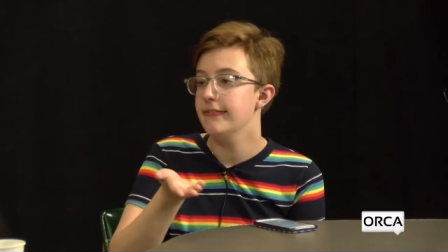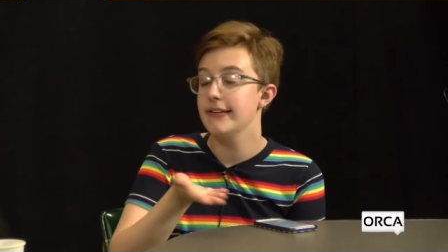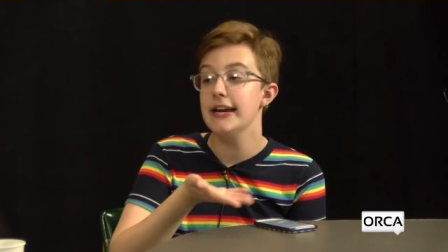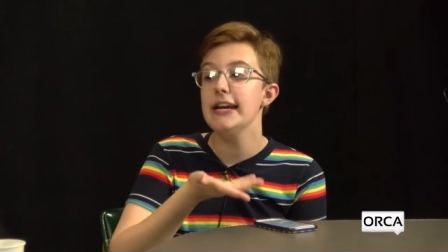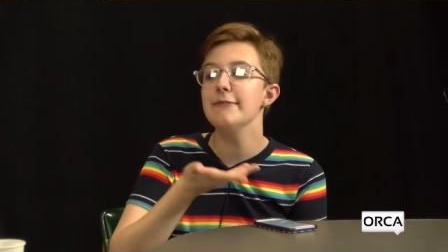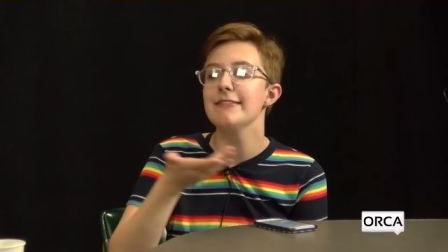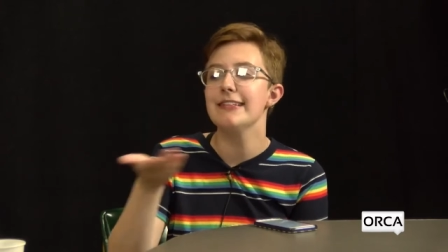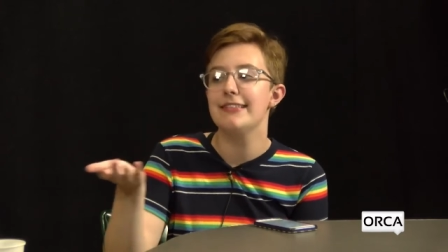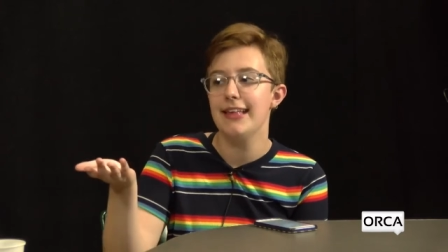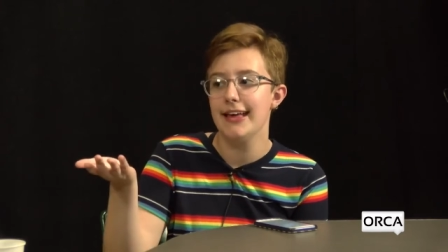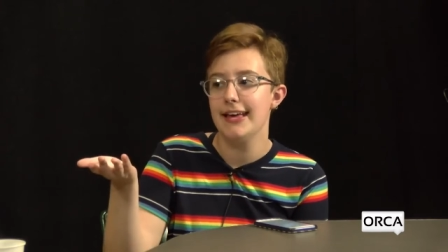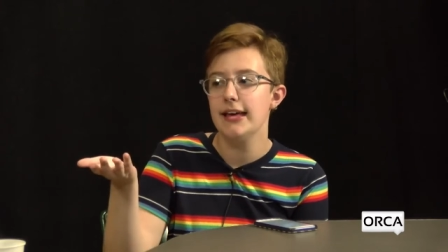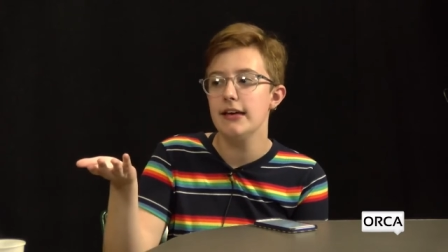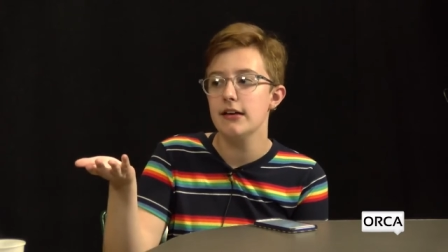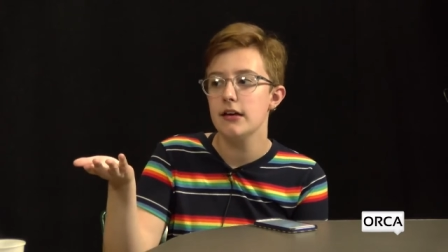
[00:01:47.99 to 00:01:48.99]
They didn't even
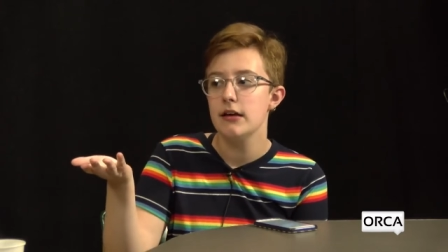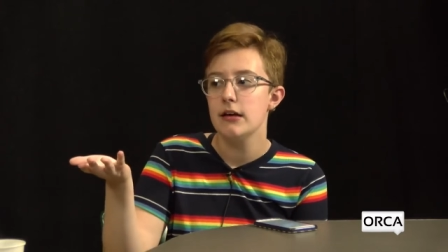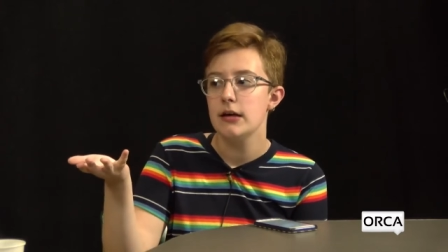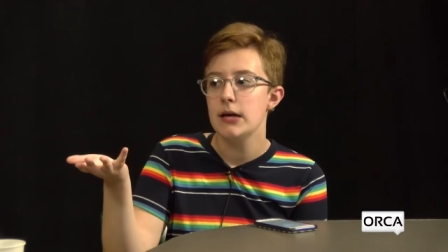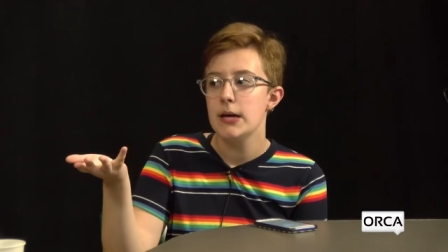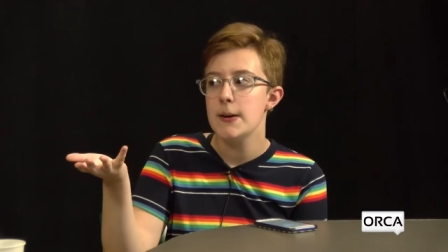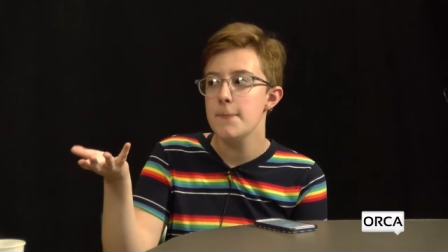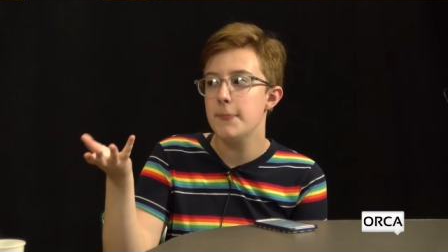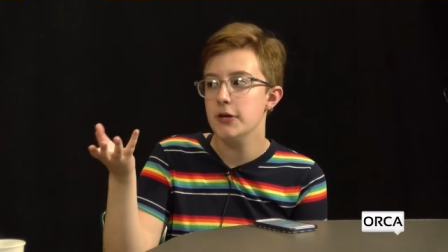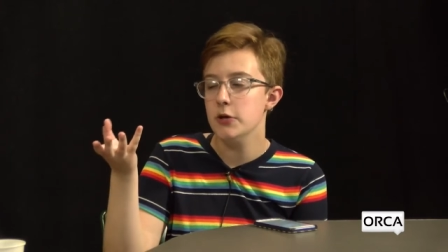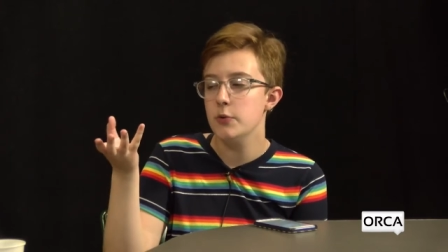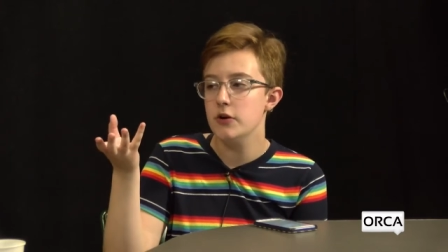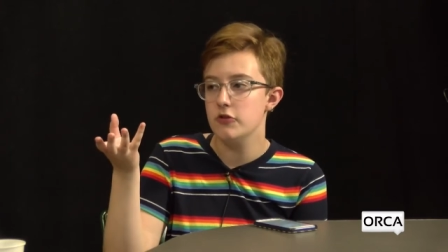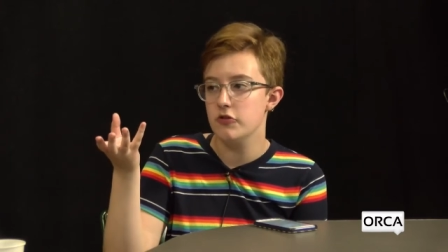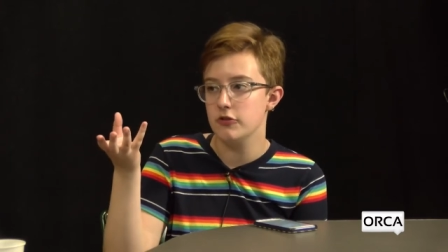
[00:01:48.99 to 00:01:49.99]
say it, but you
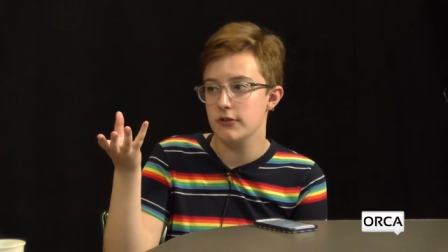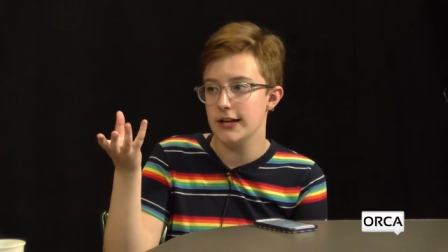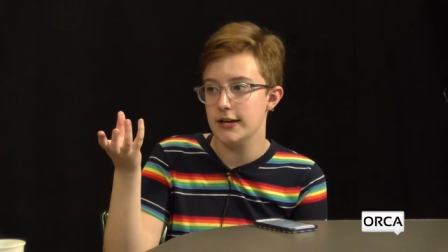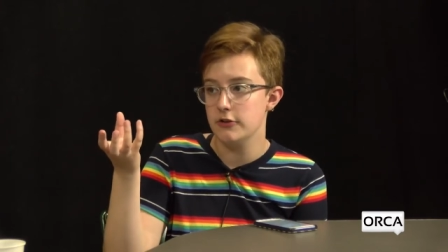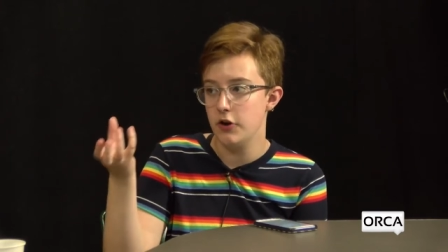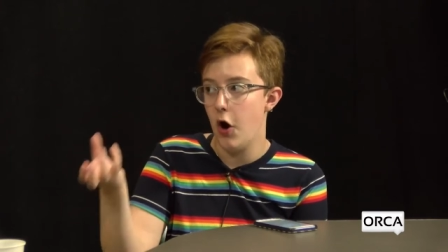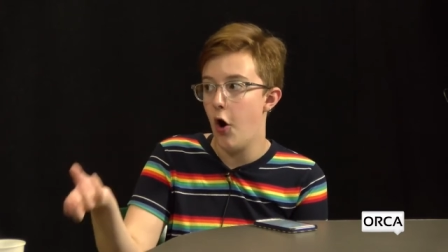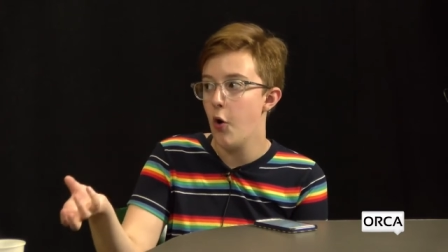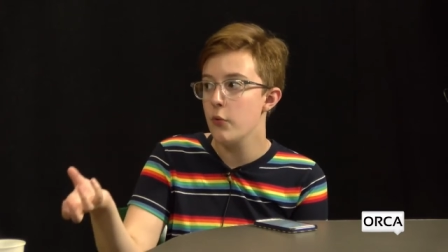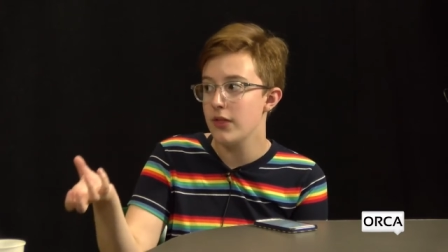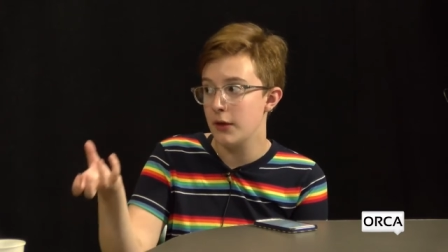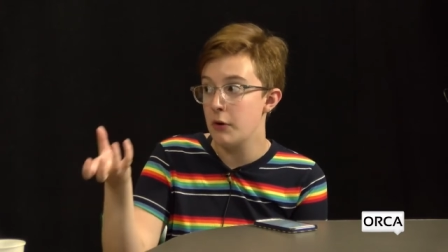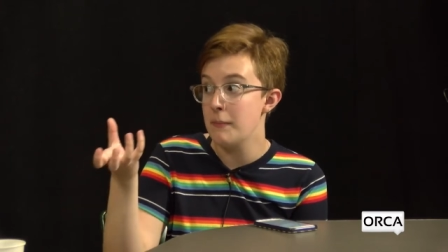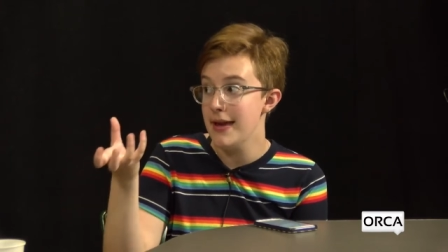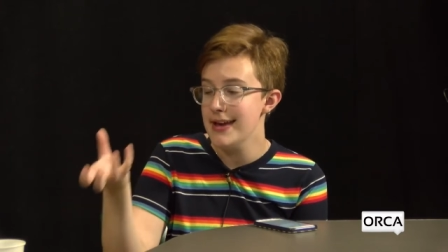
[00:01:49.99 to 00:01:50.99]
could just like know that
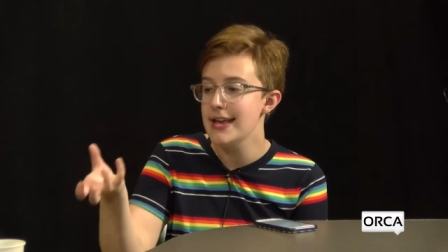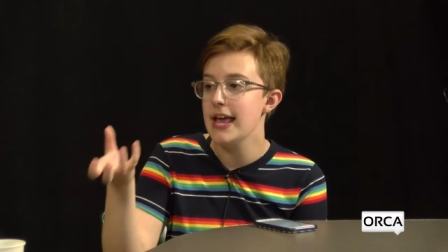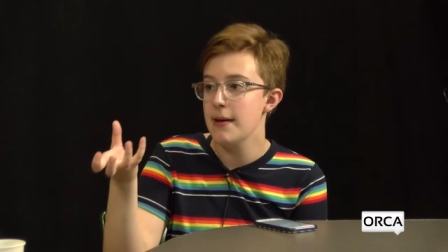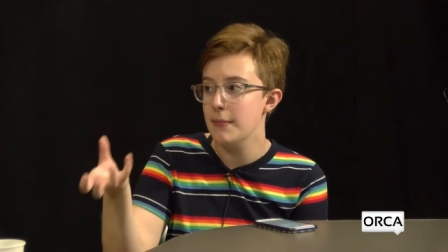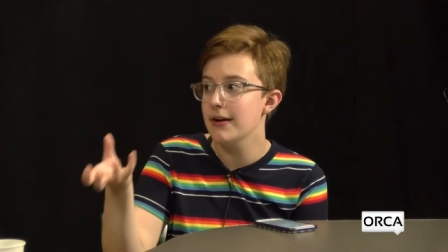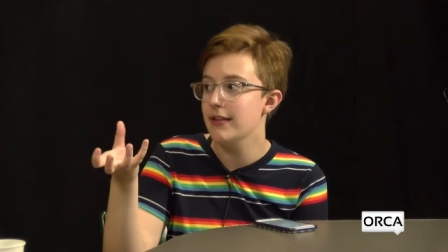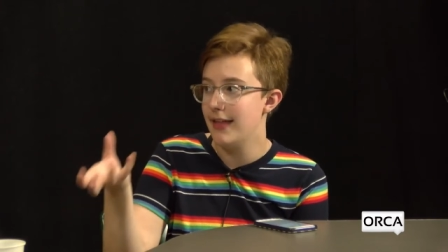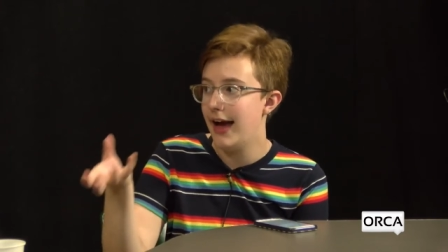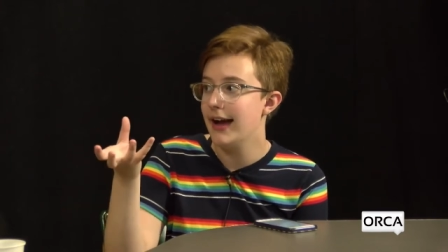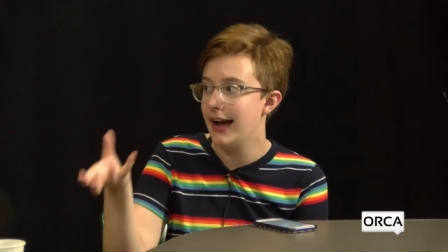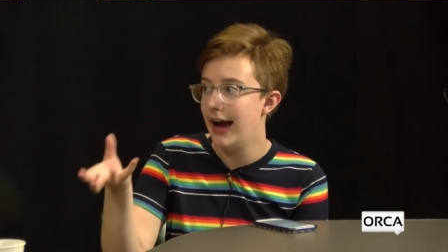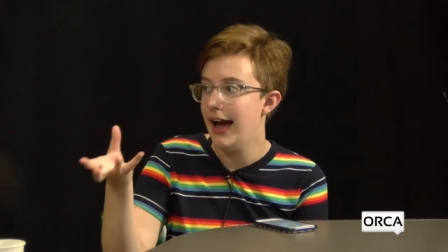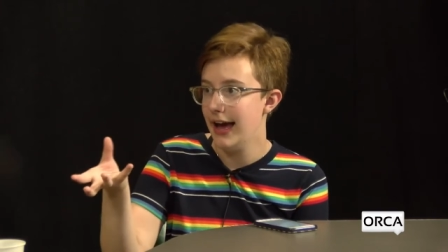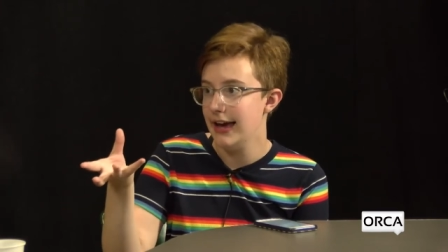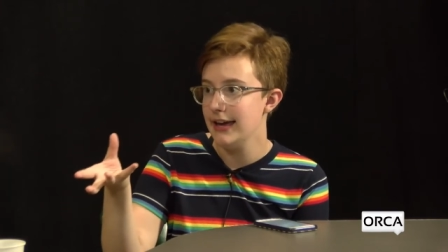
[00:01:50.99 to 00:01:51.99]
they were making him into that
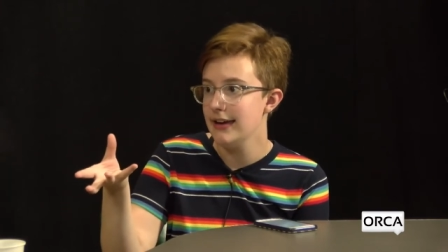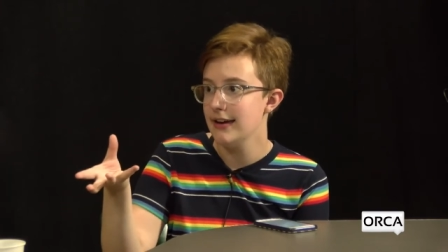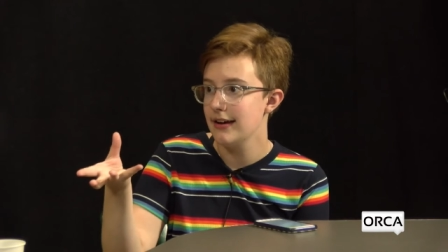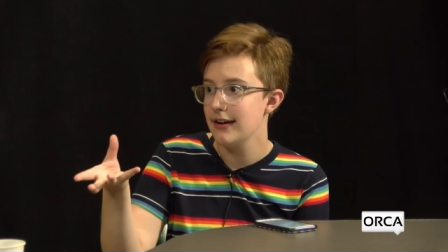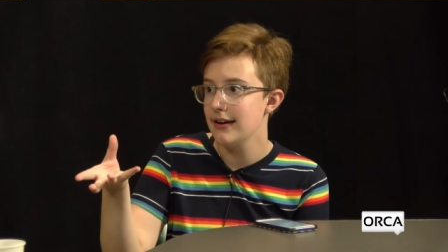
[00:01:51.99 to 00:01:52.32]
guy.